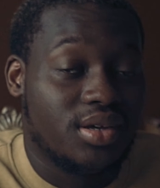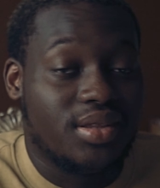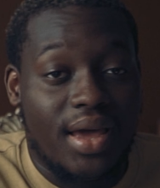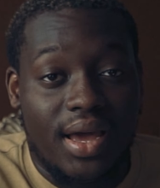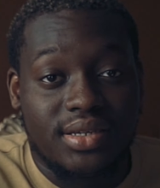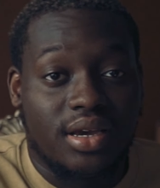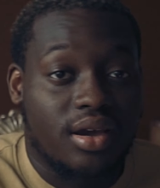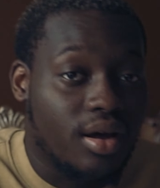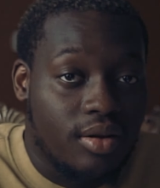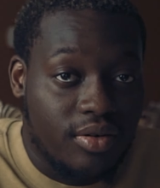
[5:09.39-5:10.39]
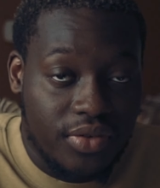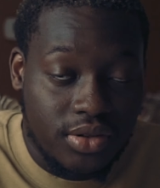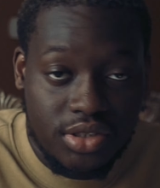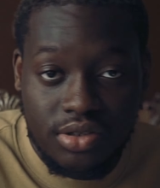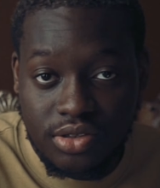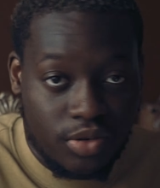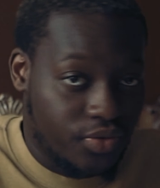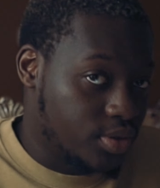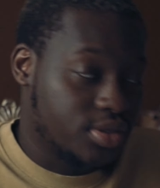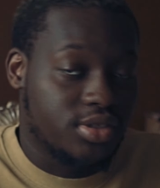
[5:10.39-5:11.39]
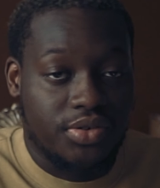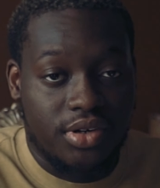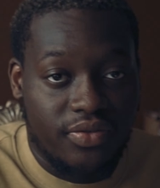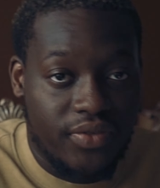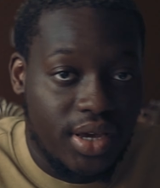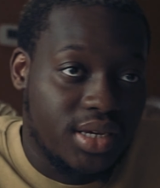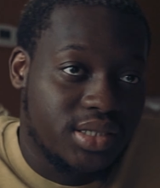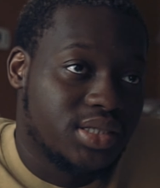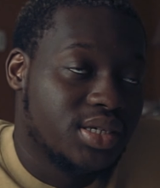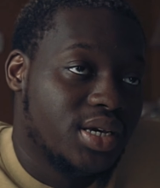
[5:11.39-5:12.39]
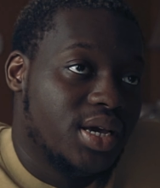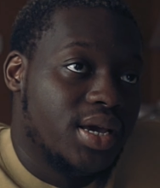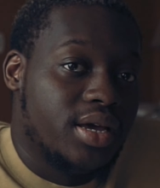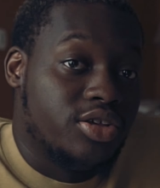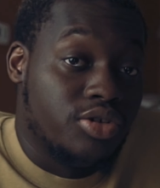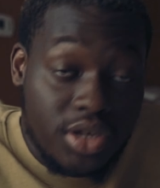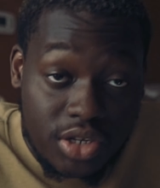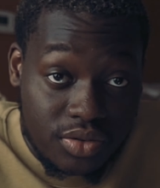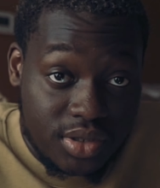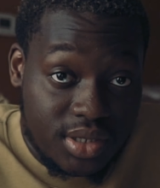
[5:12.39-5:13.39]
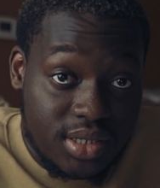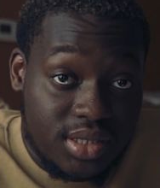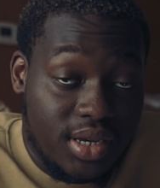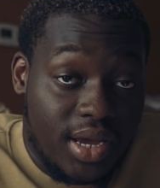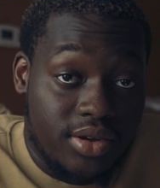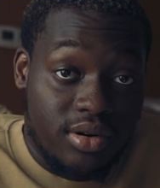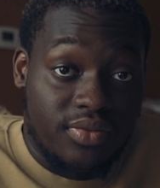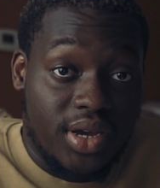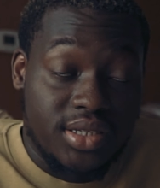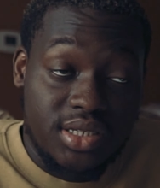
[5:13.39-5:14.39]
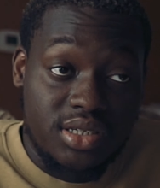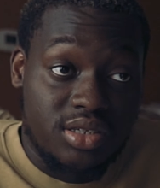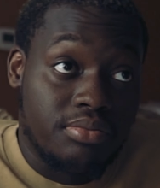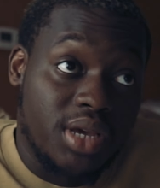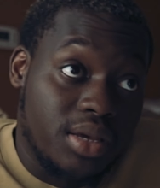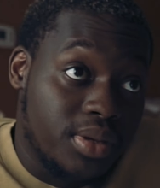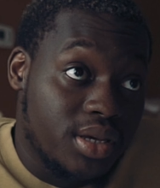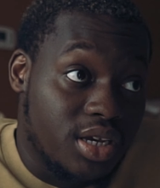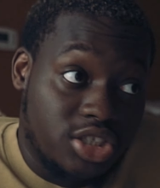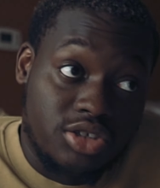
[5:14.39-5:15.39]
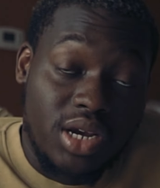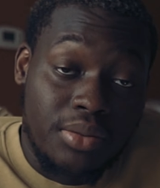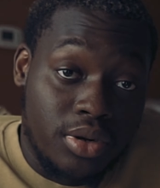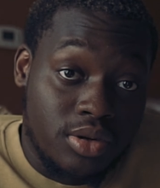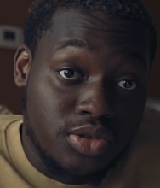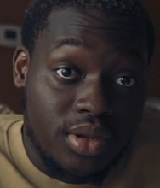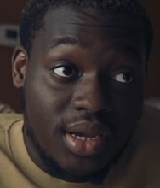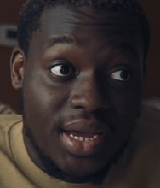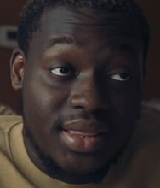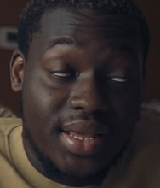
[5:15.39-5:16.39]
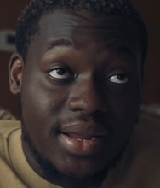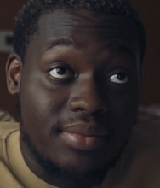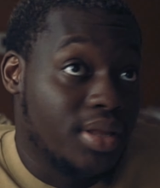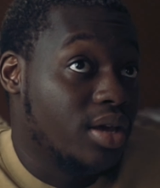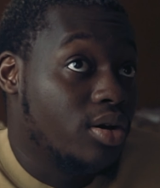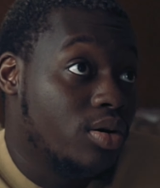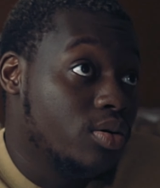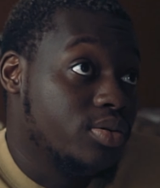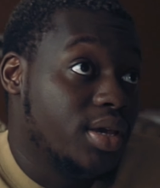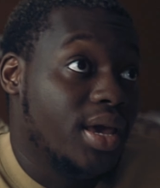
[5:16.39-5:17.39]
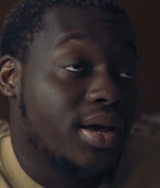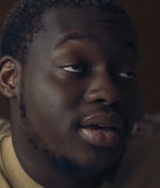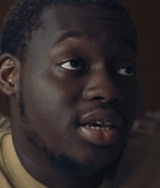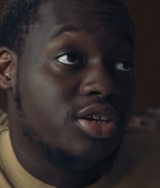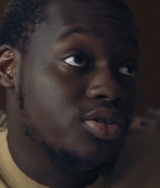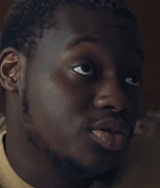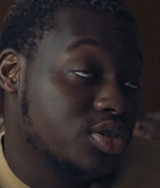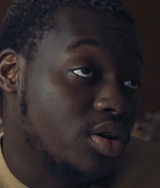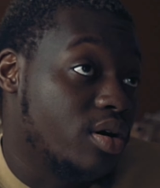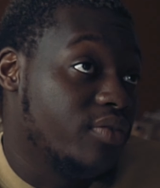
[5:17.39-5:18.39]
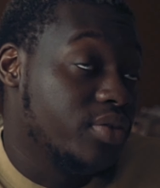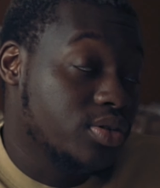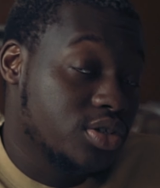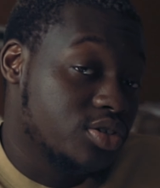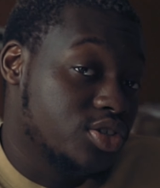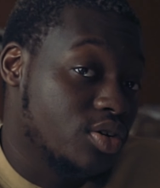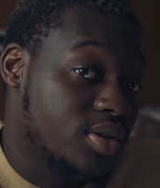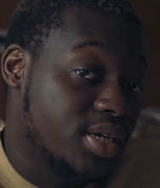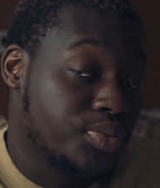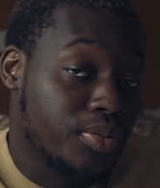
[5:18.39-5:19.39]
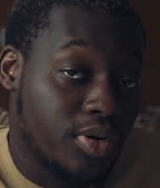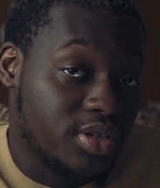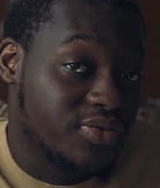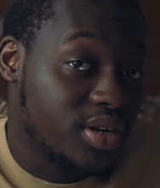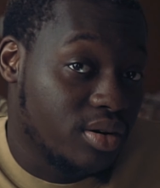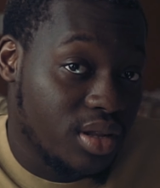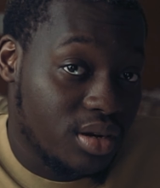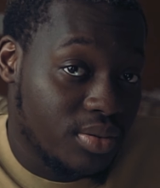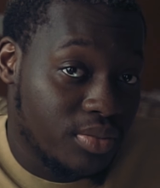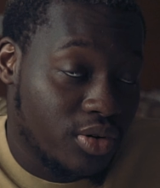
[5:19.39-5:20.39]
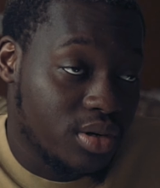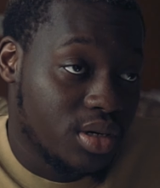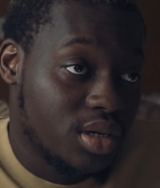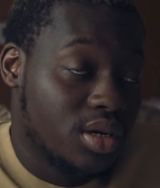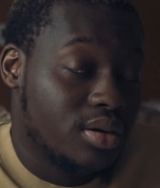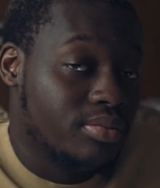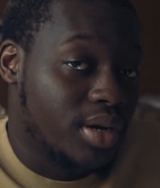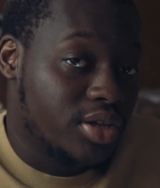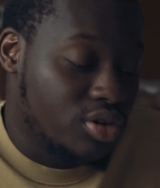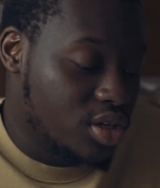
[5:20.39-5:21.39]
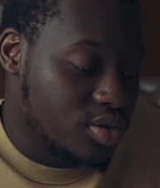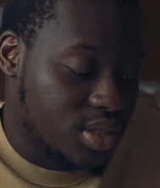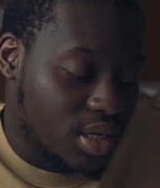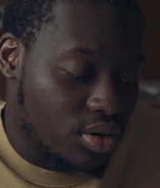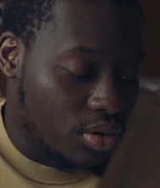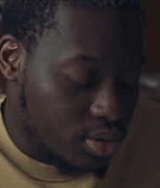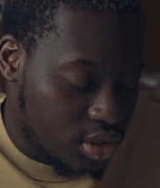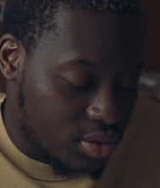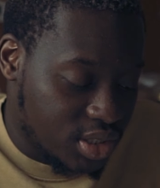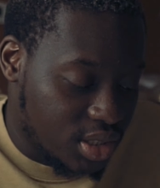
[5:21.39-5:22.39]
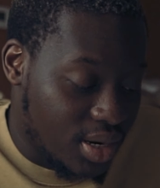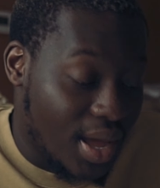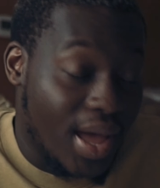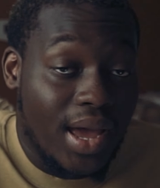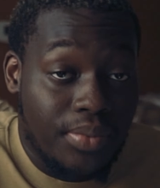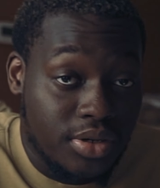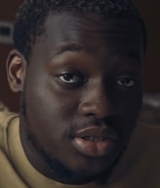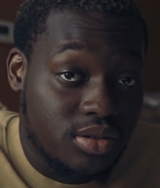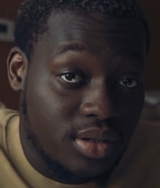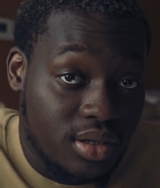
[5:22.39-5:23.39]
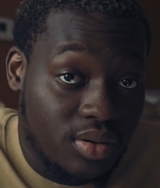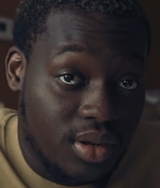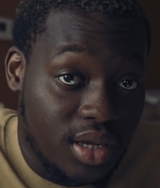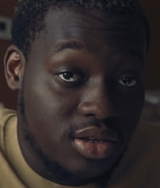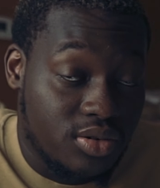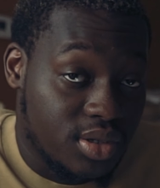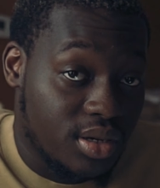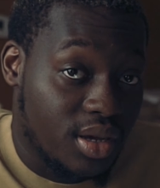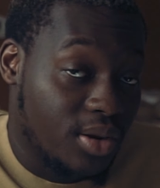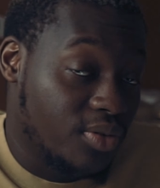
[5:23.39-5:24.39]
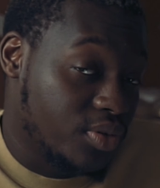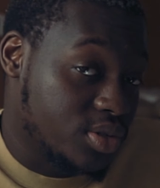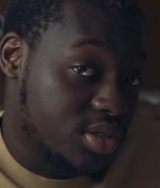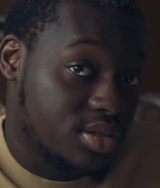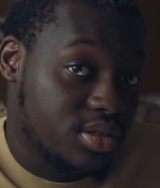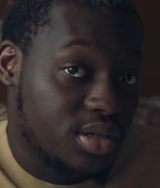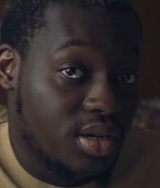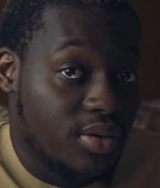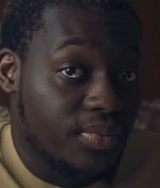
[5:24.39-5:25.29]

that has like colored filters or filters for your face. You could use this at your advantage. Maybe Instagram Reels will look at that and be like, oh yeah, he used our filter, so let's promote his video a little bit more. But you could use that at your own discretion. I personally don't like using any filters